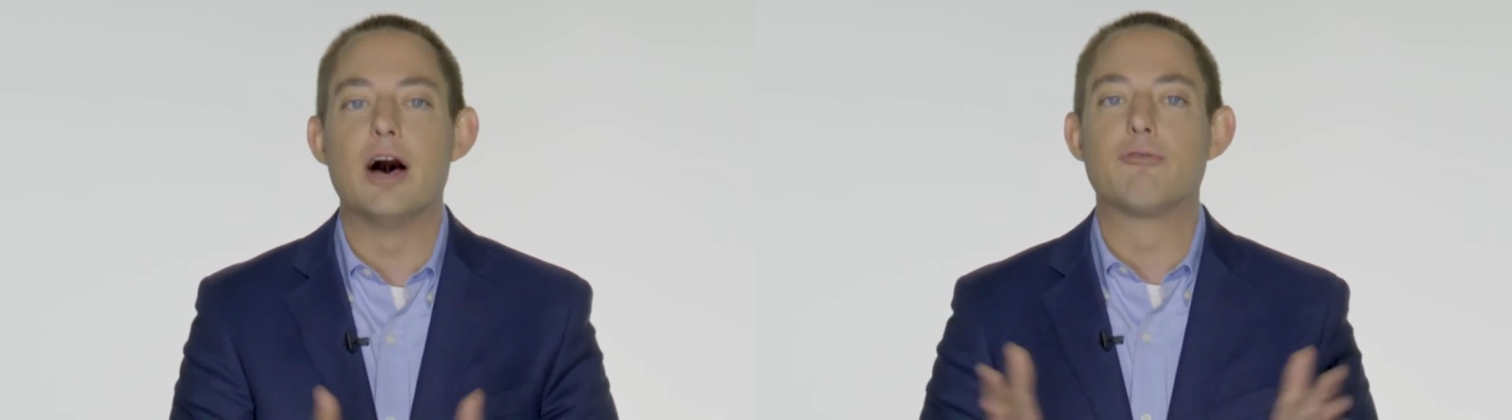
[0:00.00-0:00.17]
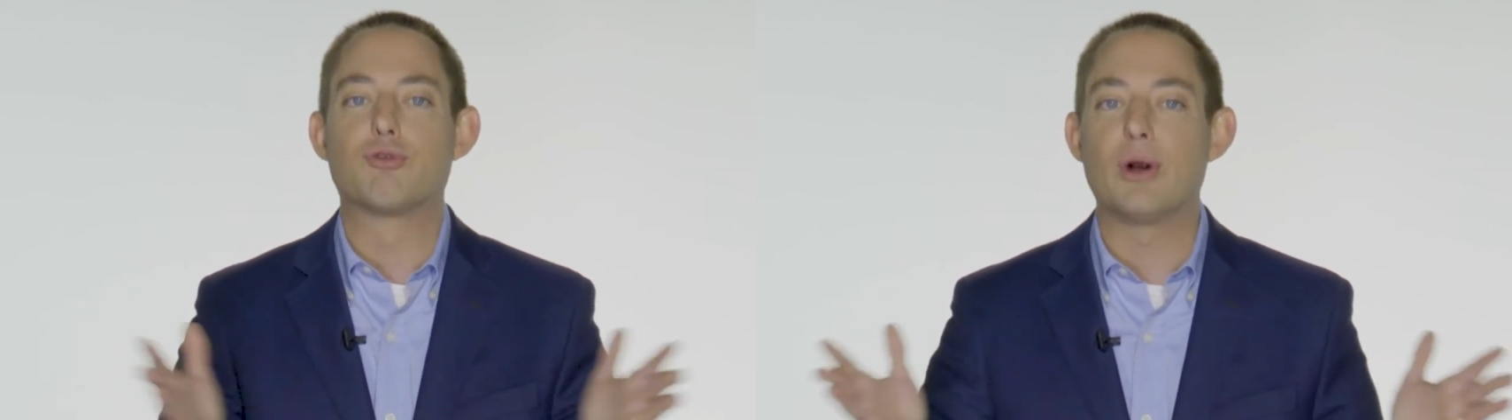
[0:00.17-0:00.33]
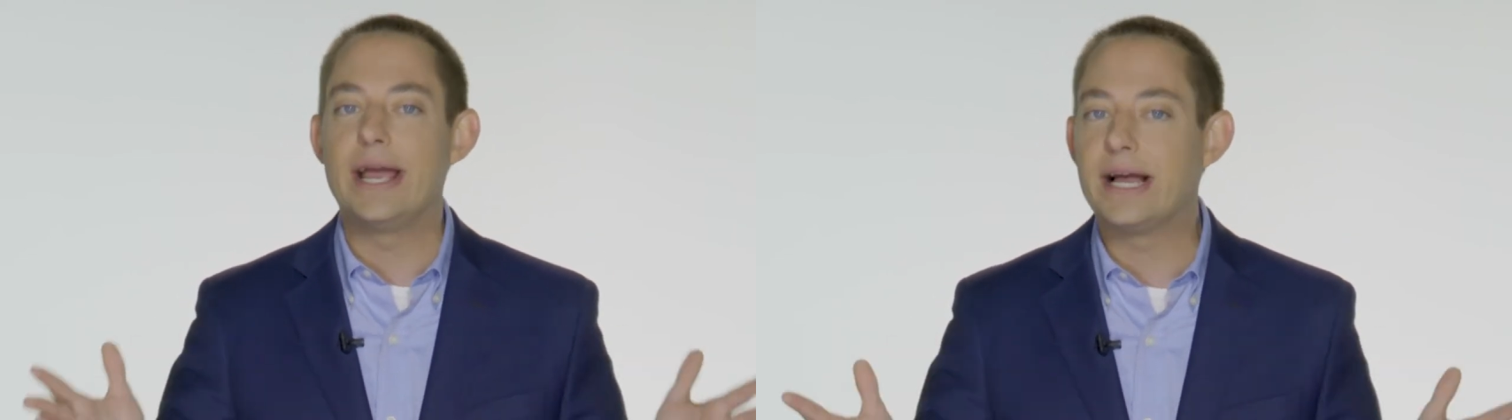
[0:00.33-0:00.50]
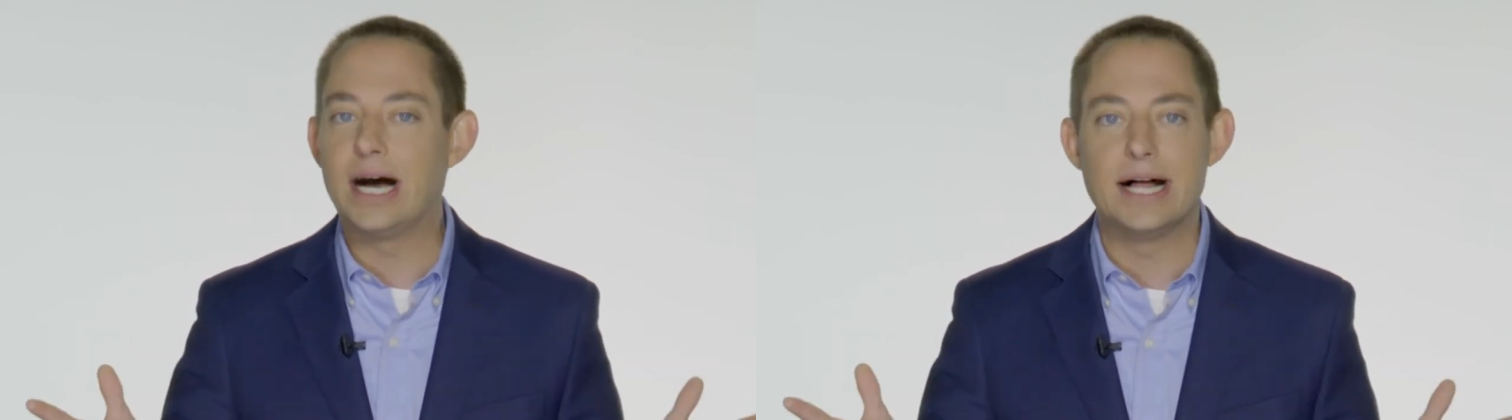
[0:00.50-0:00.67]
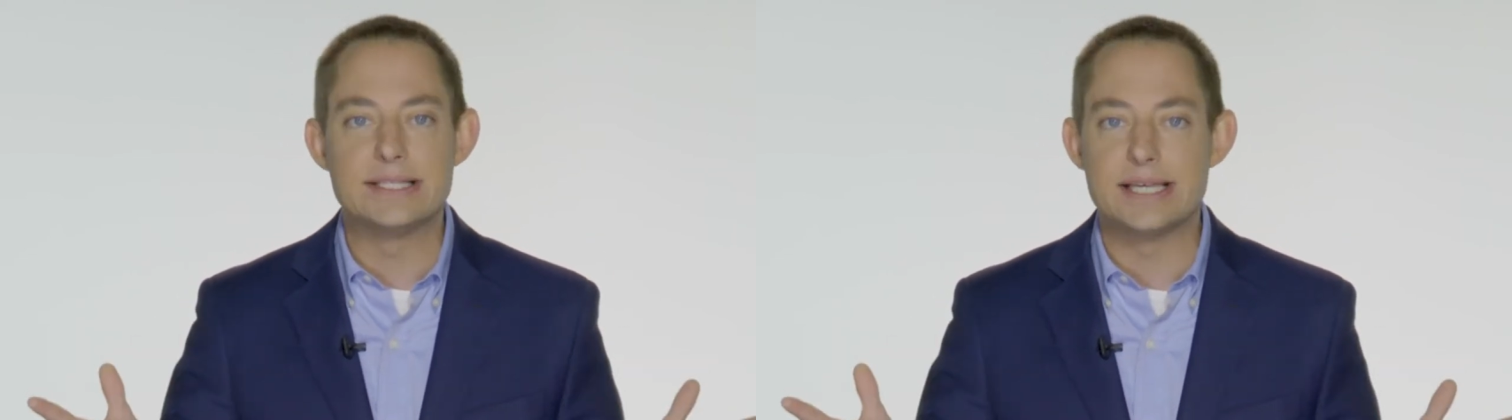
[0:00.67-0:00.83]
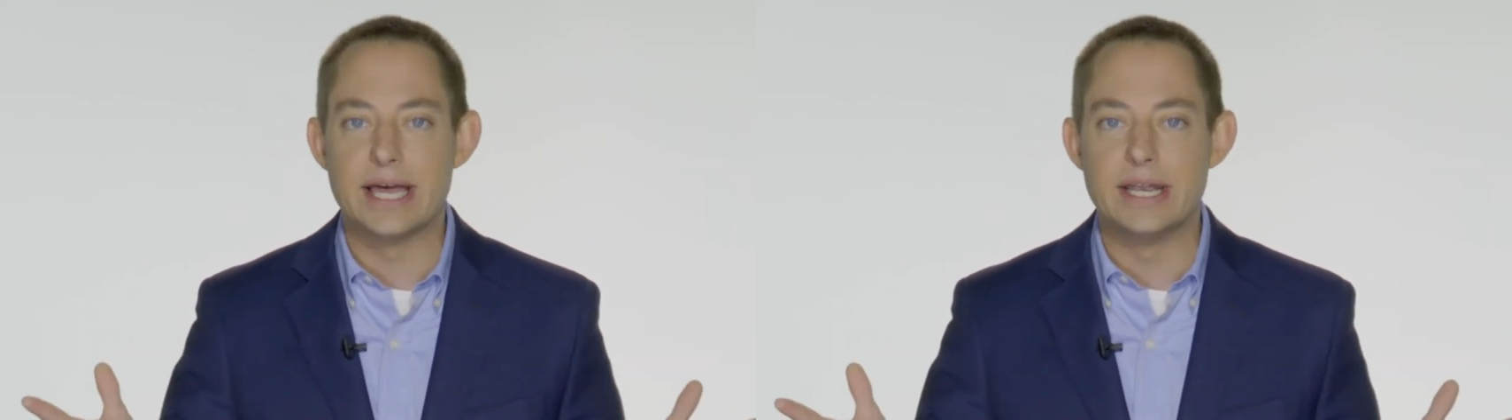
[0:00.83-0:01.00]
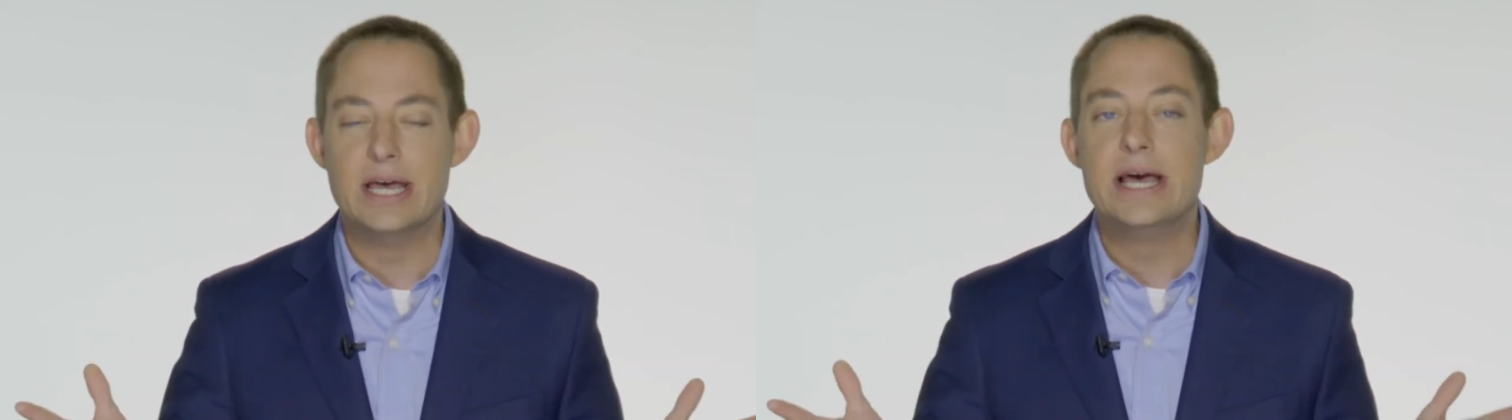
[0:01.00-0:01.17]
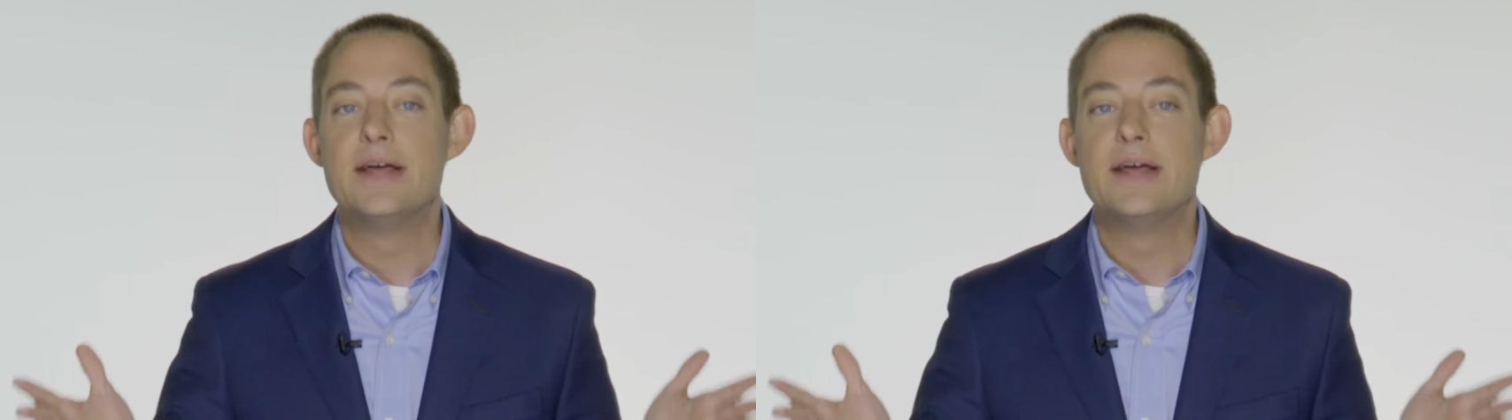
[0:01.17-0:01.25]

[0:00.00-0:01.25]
of great content